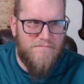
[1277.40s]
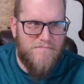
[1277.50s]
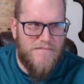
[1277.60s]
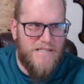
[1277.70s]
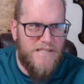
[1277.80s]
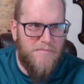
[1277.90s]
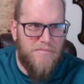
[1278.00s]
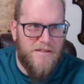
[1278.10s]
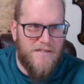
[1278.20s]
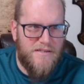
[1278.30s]
Disney
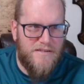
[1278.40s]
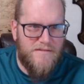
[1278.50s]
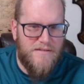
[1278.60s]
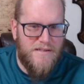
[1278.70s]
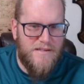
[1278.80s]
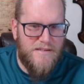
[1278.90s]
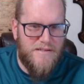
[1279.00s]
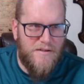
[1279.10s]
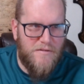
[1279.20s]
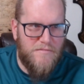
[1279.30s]
Plus is
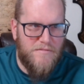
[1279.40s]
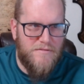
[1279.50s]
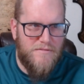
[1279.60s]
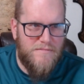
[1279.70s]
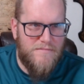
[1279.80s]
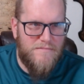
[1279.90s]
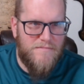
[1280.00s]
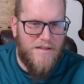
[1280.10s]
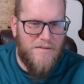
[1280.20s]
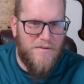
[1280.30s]
terrible,
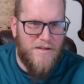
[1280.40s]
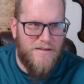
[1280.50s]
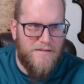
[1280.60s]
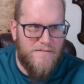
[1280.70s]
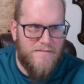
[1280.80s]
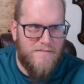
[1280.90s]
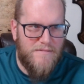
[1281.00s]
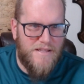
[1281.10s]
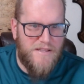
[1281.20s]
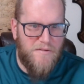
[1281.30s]
by the way.
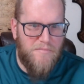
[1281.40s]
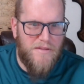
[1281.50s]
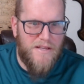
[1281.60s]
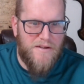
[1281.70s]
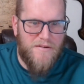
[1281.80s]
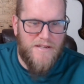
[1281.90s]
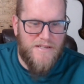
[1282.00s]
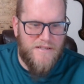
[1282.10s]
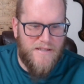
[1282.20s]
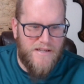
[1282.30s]
Like their player
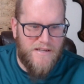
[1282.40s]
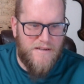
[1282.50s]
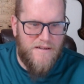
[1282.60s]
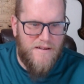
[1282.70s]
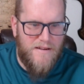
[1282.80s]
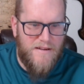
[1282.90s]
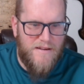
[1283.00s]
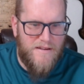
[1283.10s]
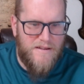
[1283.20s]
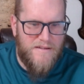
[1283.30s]
is like
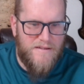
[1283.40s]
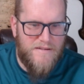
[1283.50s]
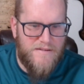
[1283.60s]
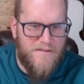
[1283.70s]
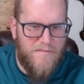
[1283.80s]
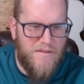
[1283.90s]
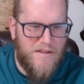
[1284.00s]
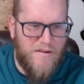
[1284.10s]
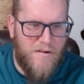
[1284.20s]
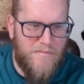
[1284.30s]
some of the
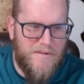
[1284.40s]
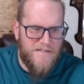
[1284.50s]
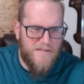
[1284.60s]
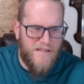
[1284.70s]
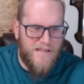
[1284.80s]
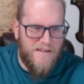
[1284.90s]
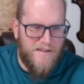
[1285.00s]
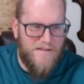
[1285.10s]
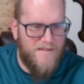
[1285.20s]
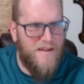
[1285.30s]
garbage.
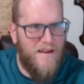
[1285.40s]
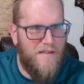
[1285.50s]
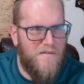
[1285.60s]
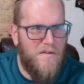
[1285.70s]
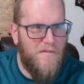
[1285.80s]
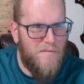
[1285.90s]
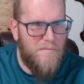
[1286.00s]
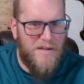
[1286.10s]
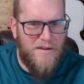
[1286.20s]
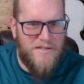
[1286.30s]
Like, have you ever
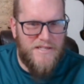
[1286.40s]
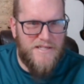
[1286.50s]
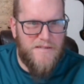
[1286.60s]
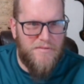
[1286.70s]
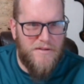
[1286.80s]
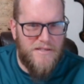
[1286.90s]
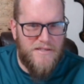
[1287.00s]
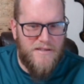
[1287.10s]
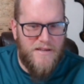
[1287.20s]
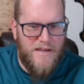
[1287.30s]
been on Disney
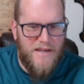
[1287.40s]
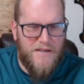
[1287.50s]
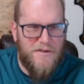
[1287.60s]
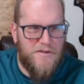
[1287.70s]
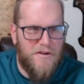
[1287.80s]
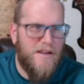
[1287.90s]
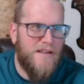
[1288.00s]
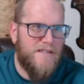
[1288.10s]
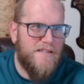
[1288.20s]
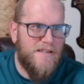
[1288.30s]
Plus and you're
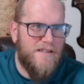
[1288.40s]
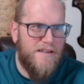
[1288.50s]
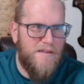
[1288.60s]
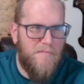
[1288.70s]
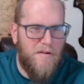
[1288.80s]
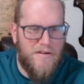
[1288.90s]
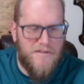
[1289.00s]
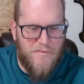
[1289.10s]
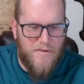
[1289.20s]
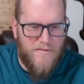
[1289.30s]
trying to hit
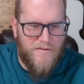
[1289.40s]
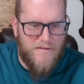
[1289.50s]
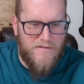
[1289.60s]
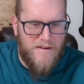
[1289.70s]
pause or whatever,